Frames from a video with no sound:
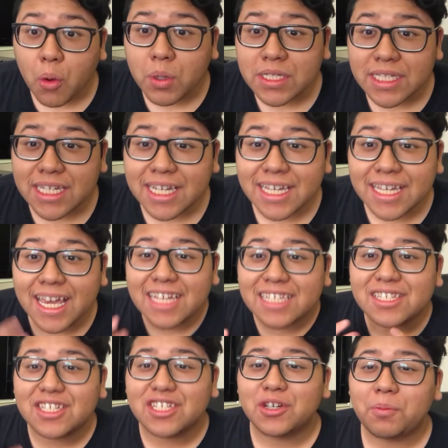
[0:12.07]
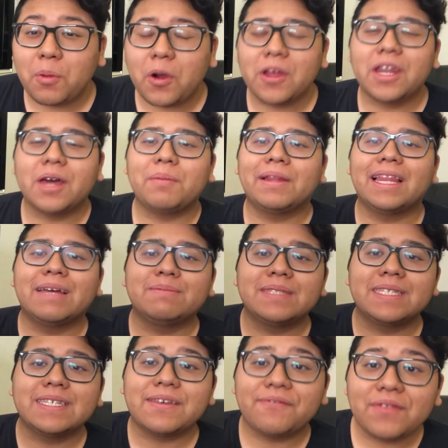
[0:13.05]
what's good, you guys? It's your boy Double M
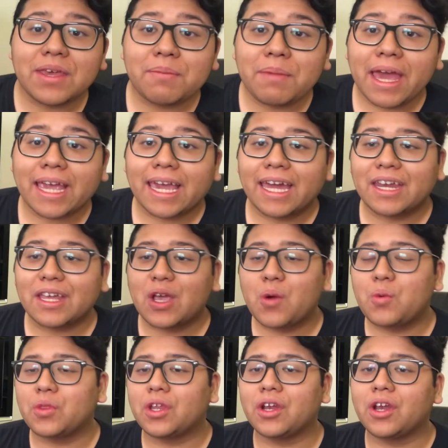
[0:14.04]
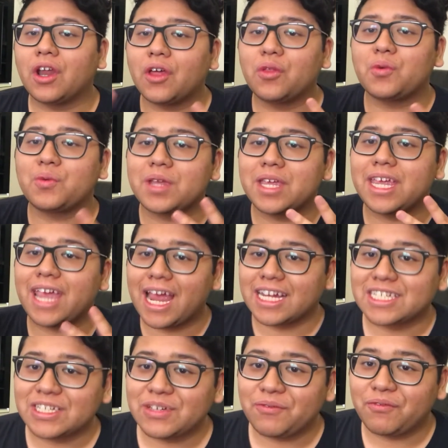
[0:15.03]
T V back at it again with another
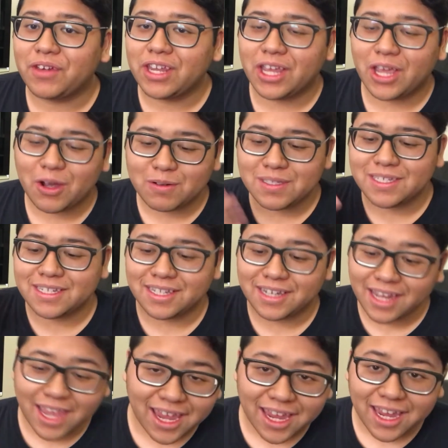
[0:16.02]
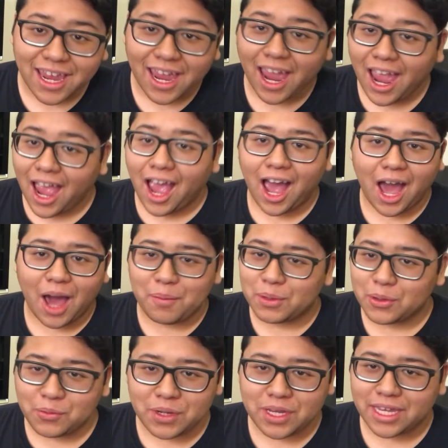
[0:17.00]
reaction video. Today, I'll
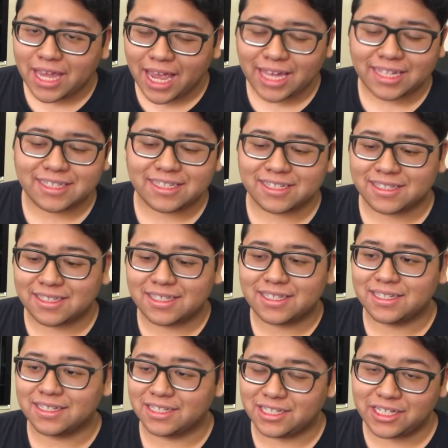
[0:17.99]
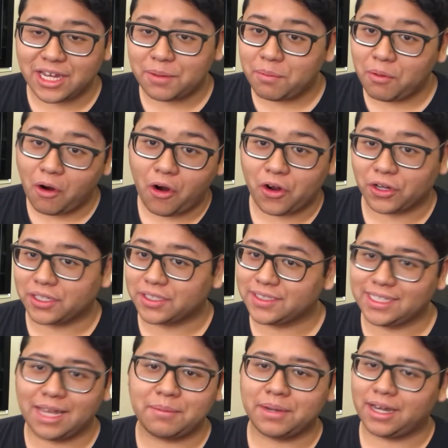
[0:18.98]
be reacting to Jay Park,
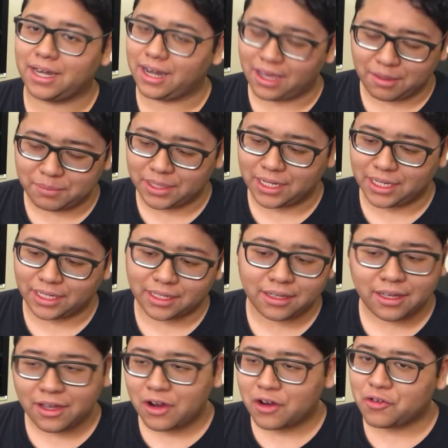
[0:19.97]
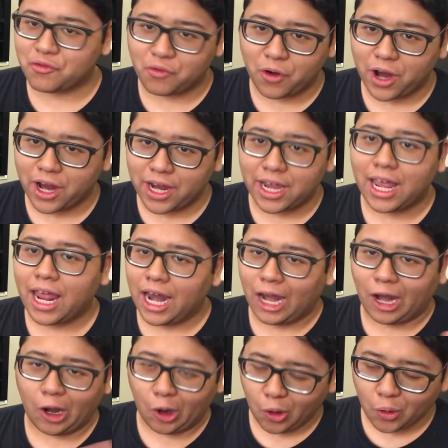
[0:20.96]
Simon Dominic, Gray,
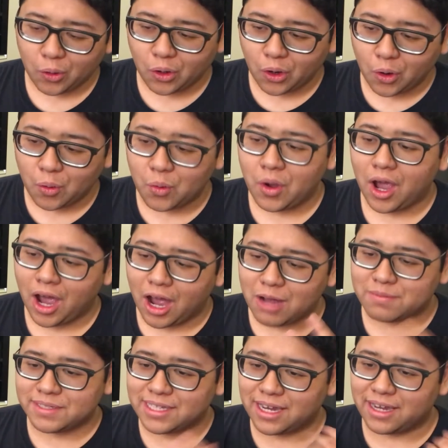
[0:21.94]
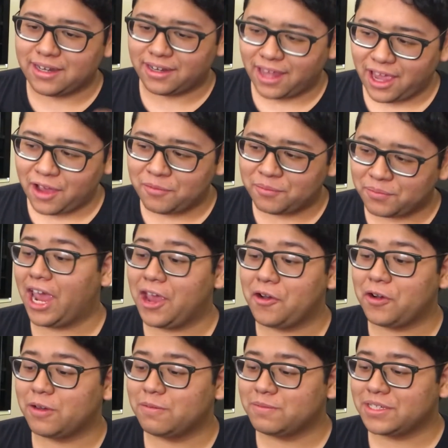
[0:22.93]
Loco, Upside Down, A
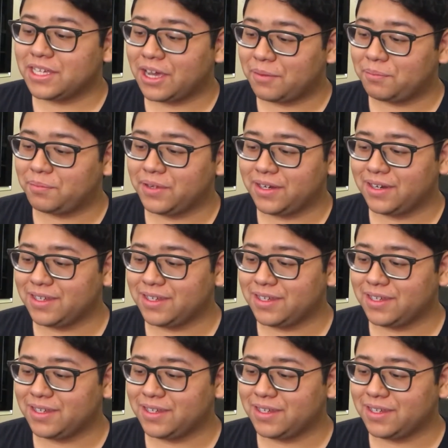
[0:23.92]
O M G up in